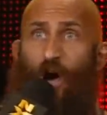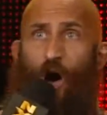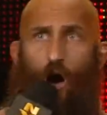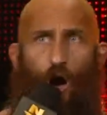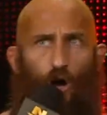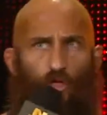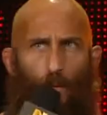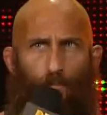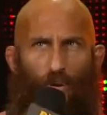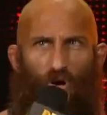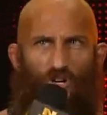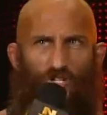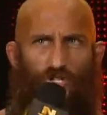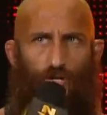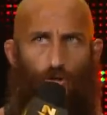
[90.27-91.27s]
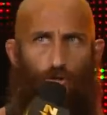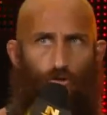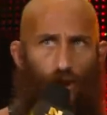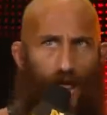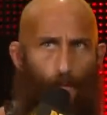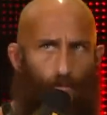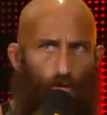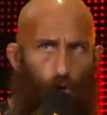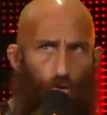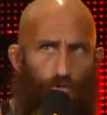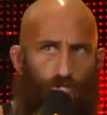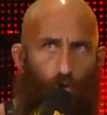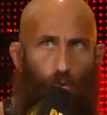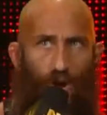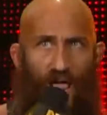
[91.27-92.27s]
all the personal crap
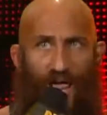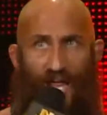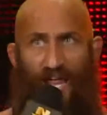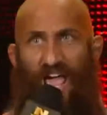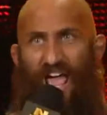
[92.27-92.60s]
goes away,